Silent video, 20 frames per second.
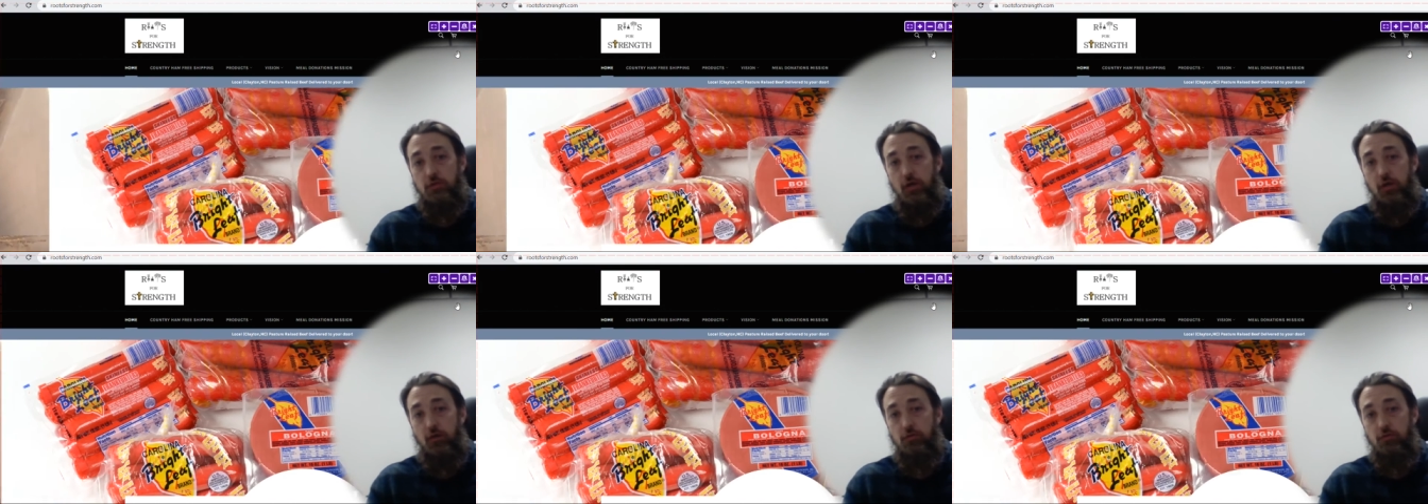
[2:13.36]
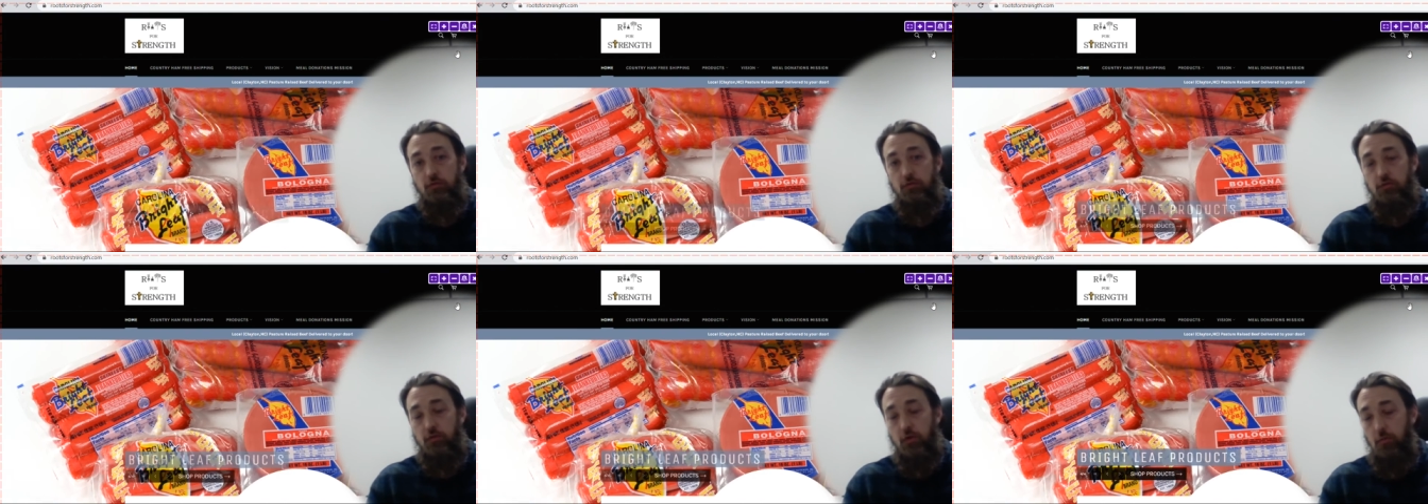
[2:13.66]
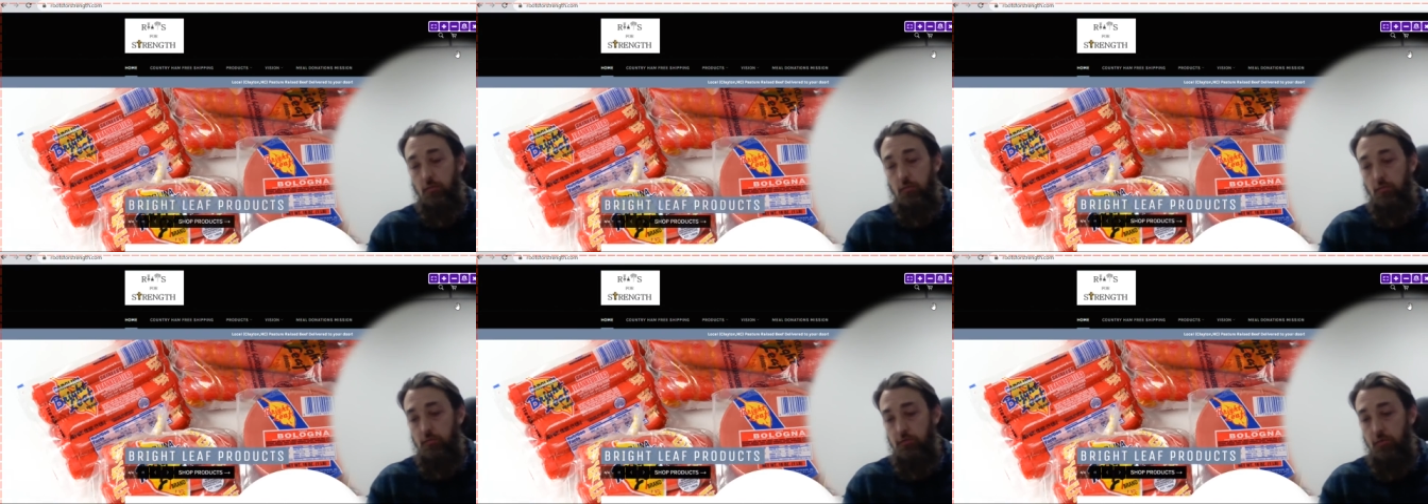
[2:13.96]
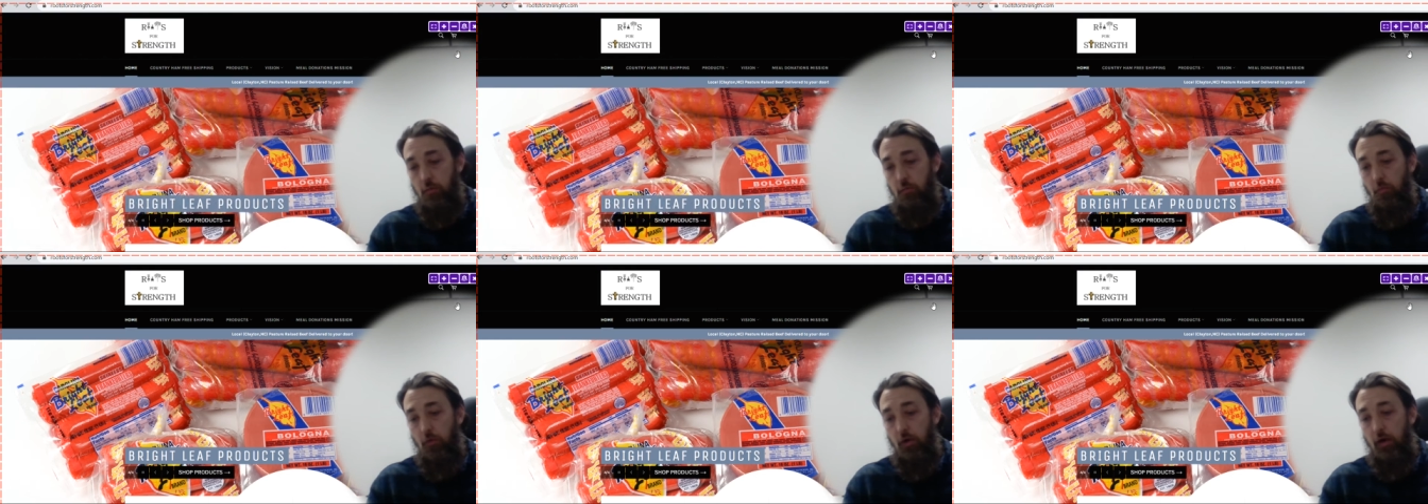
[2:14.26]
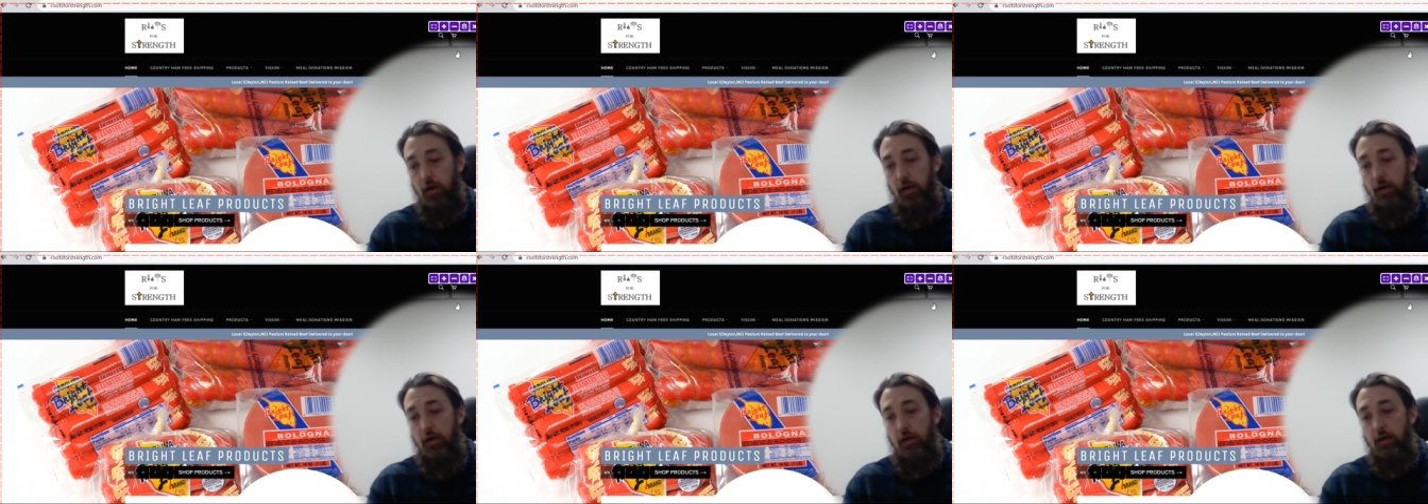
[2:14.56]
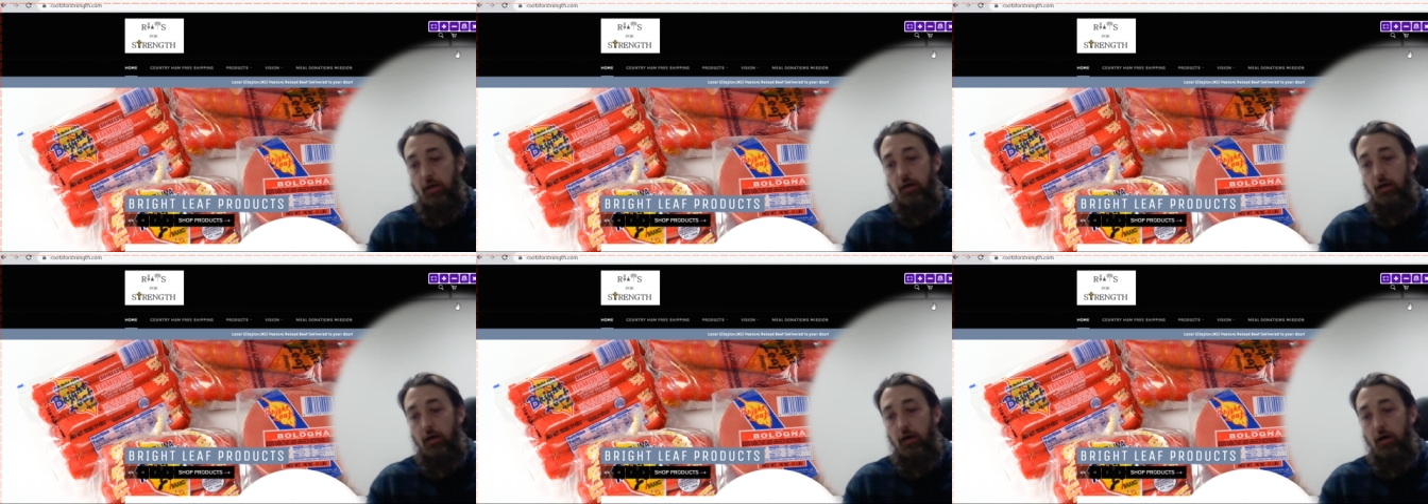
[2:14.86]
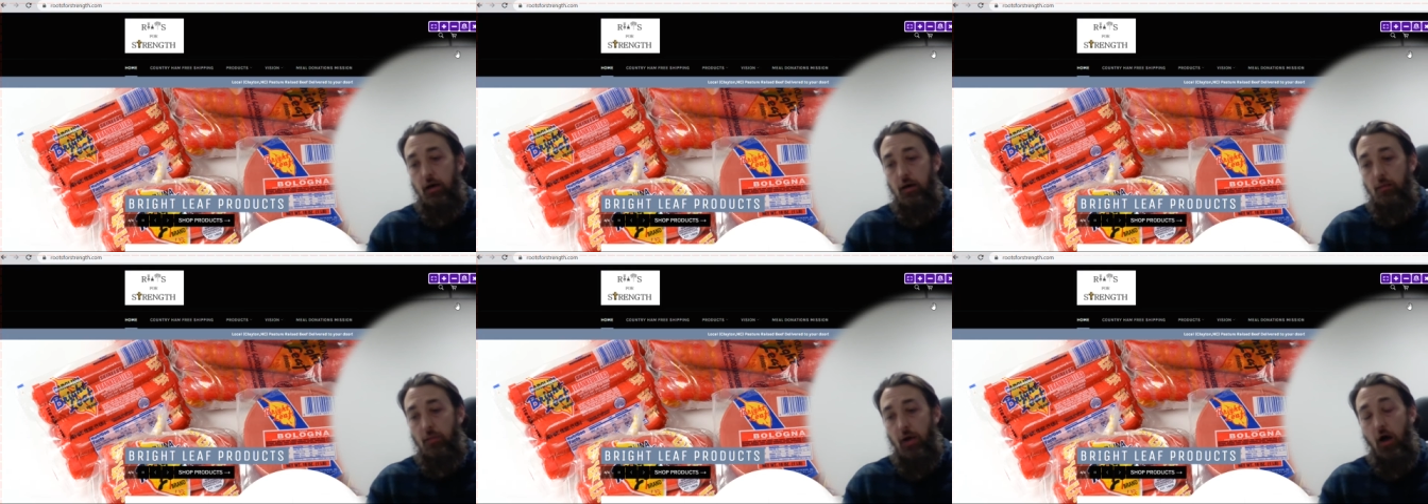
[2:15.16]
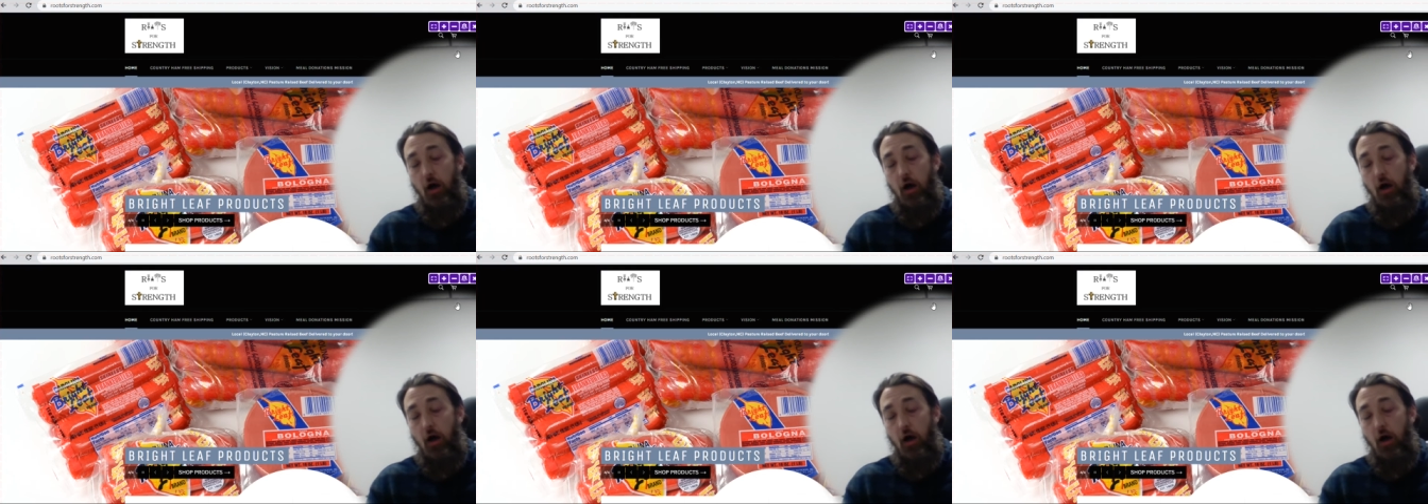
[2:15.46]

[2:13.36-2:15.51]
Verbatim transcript: sales in some some way. Um,